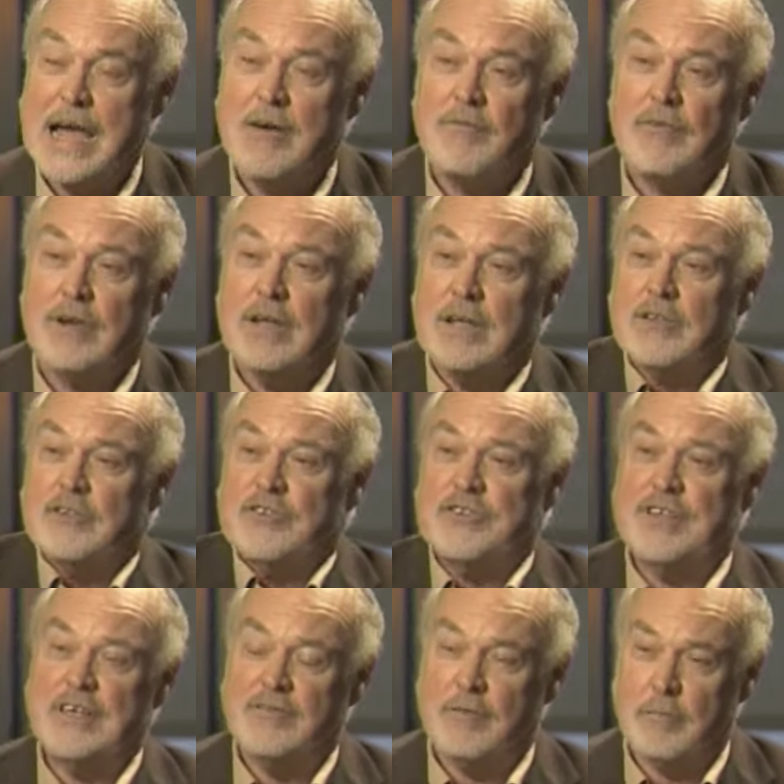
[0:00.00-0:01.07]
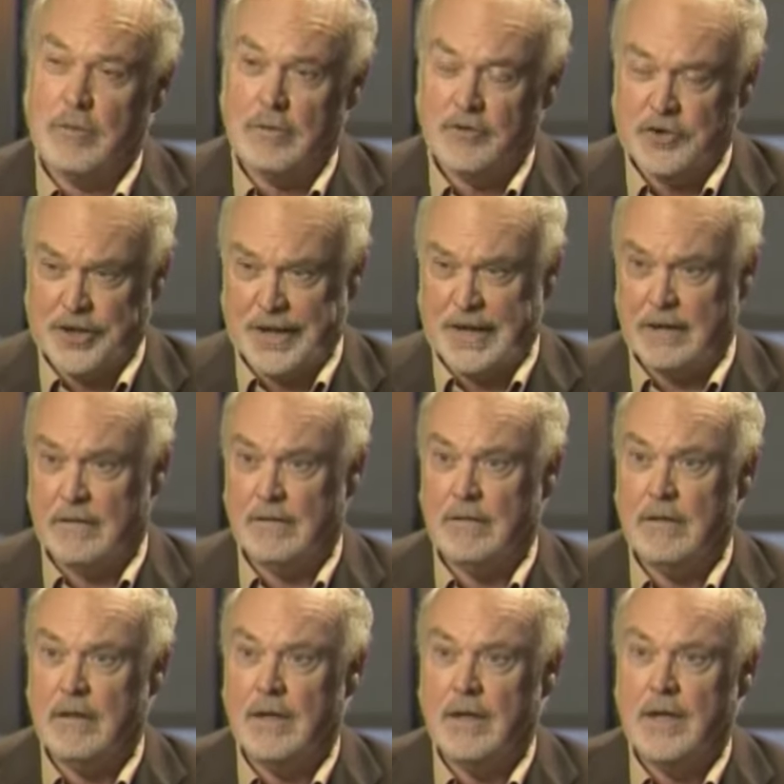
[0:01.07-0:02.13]
every conceivable
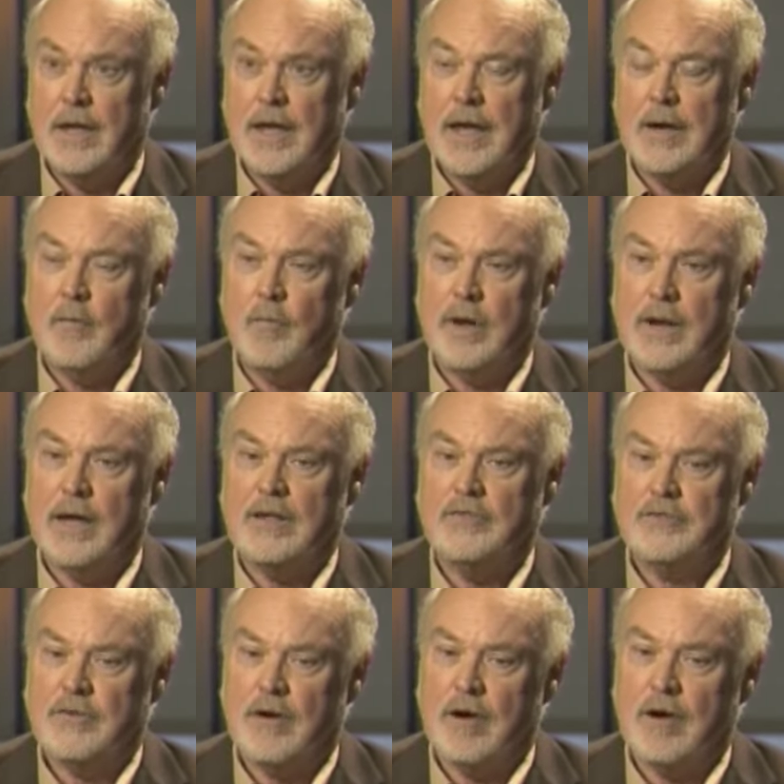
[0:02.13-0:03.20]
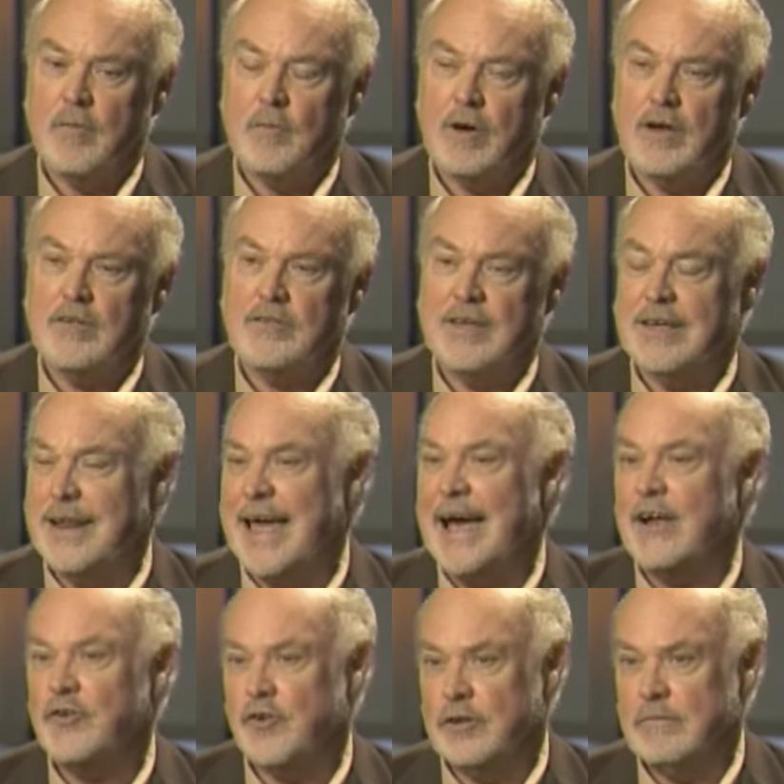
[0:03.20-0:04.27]
channel, and what I saw was
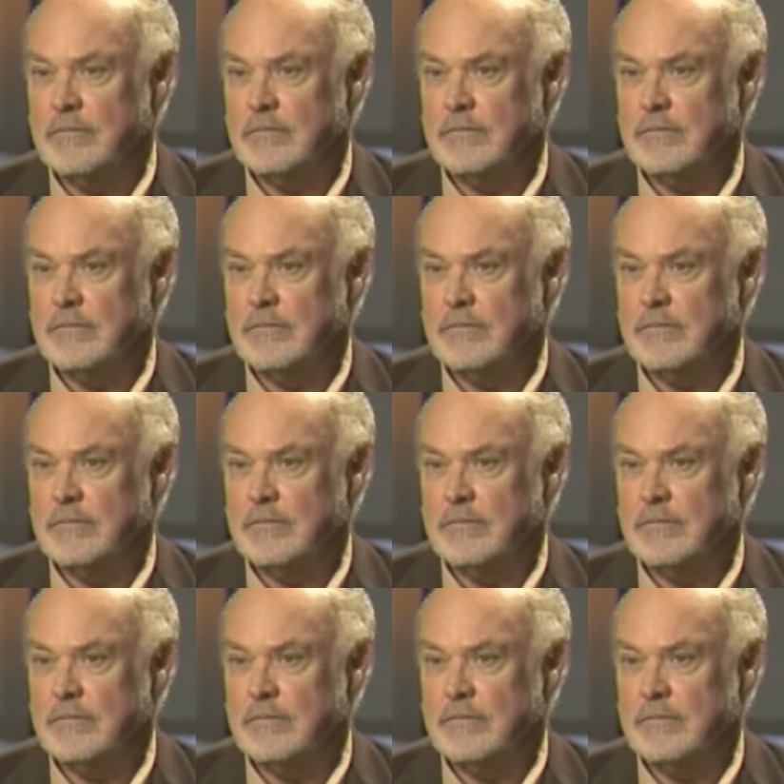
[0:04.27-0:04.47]
inaction.